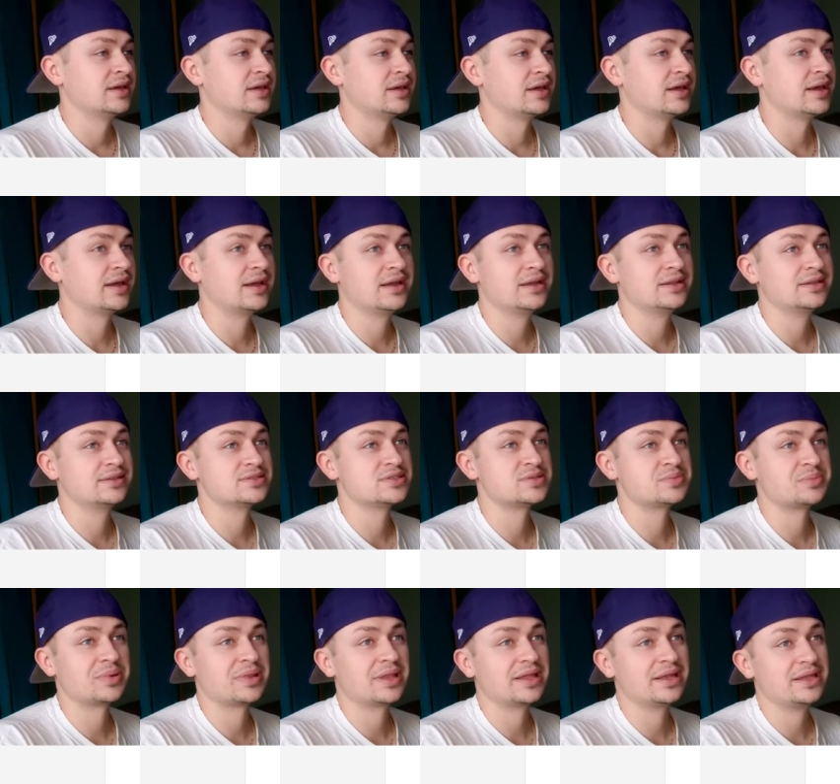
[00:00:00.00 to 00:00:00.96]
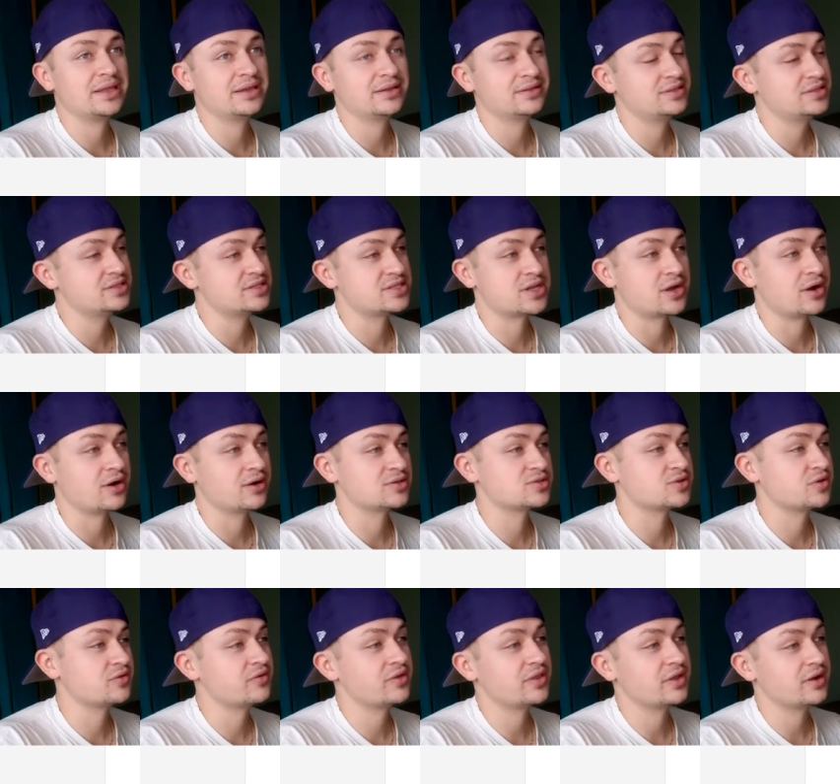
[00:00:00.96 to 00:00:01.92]
And there's plenty of these cars
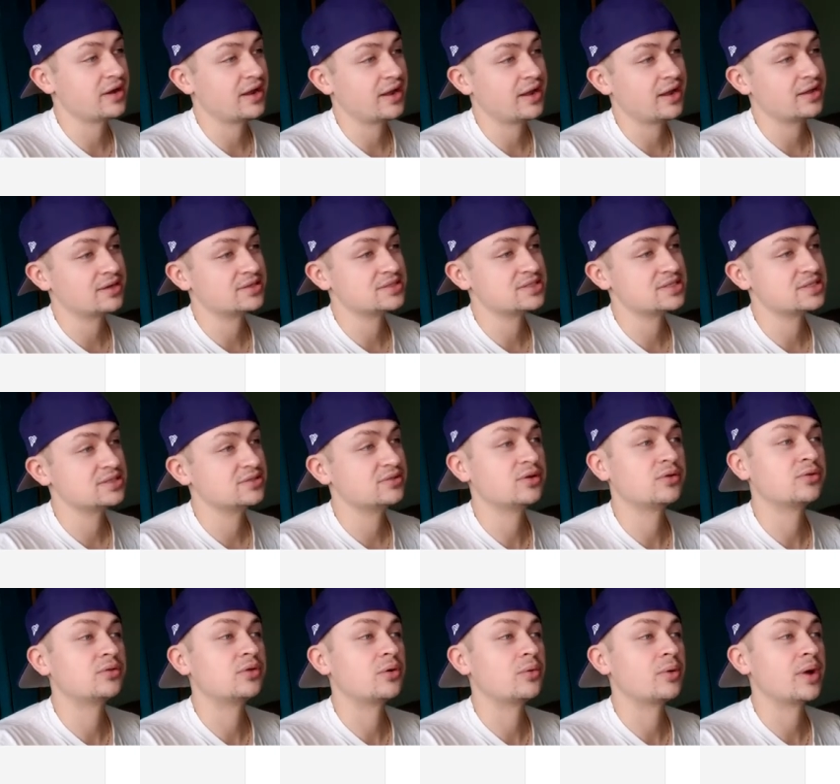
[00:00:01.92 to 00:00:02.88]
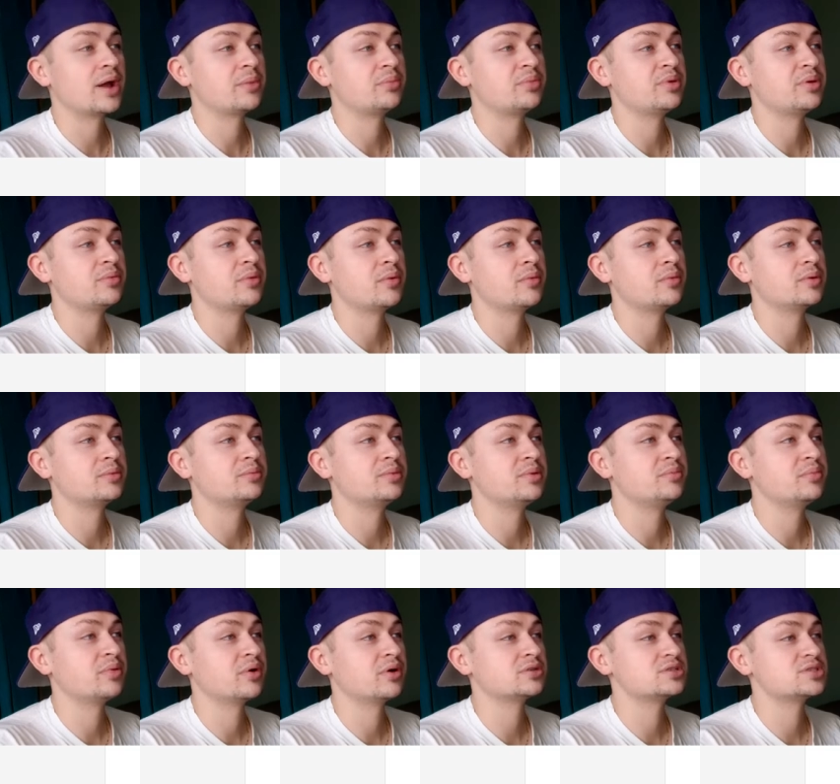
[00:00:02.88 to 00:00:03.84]
over there. I honestly don't know why people would be
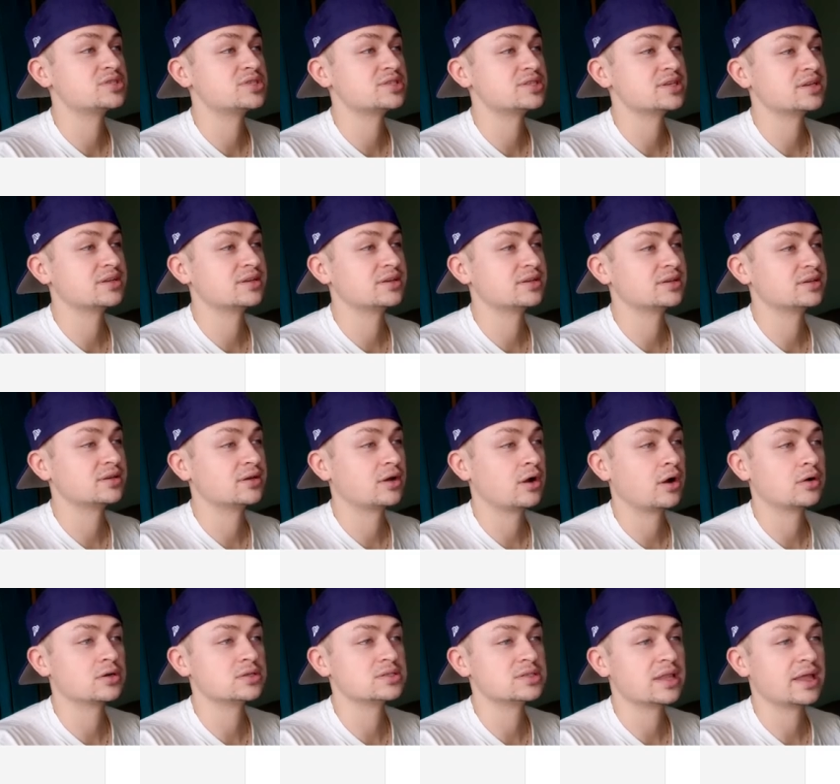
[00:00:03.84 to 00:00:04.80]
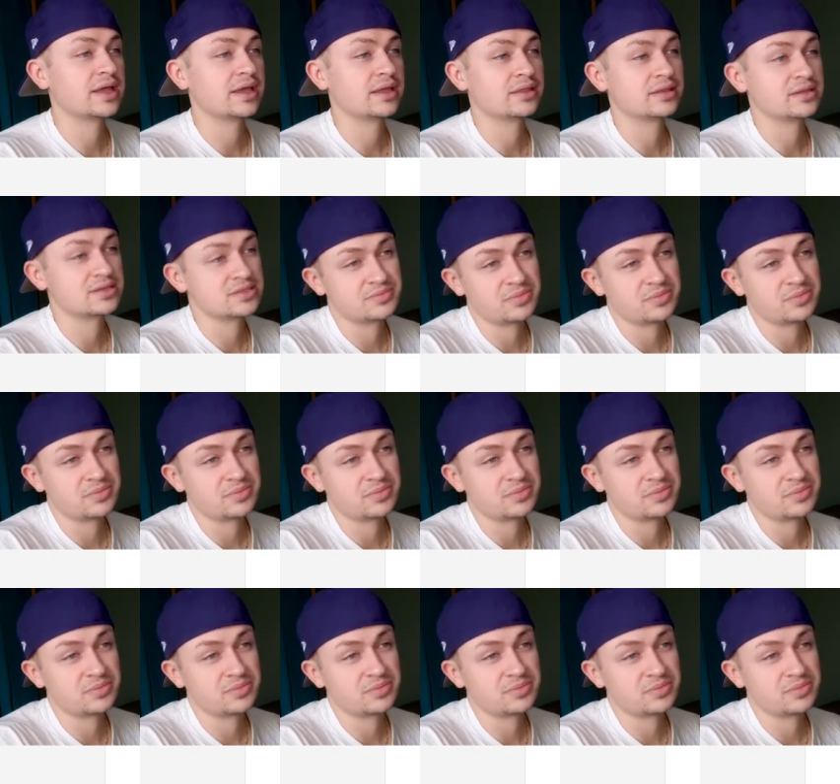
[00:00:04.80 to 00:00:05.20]
purchasing cars like this.